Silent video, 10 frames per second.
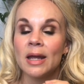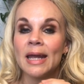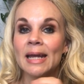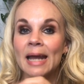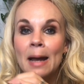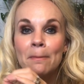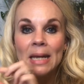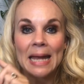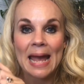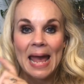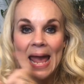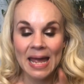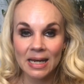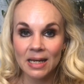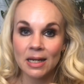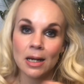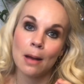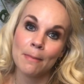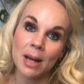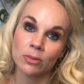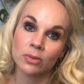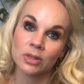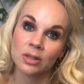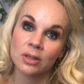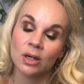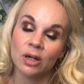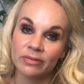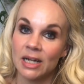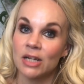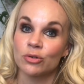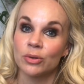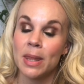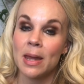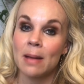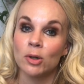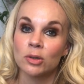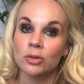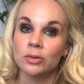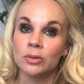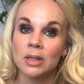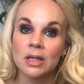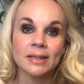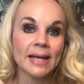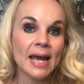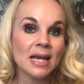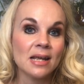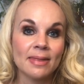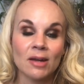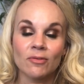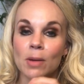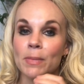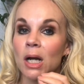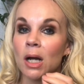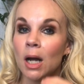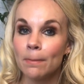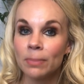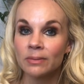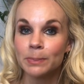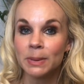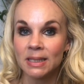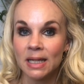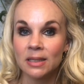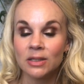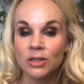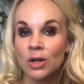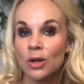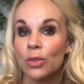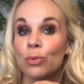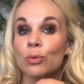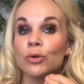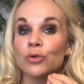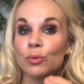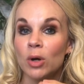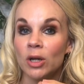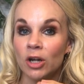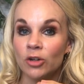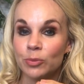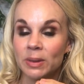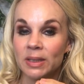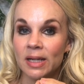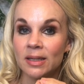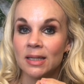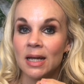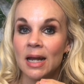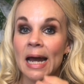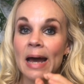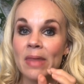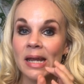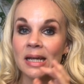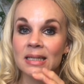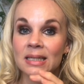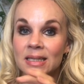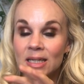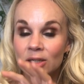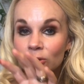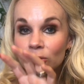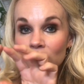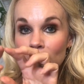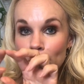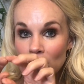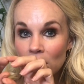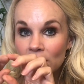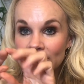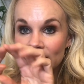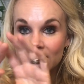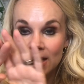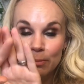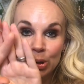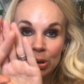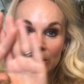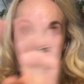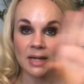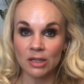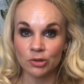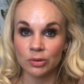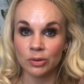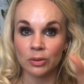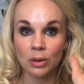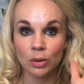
it can be any amount of natural in that bottle. So anything from a couple of percent through to 100%, and they can still mark it and put natural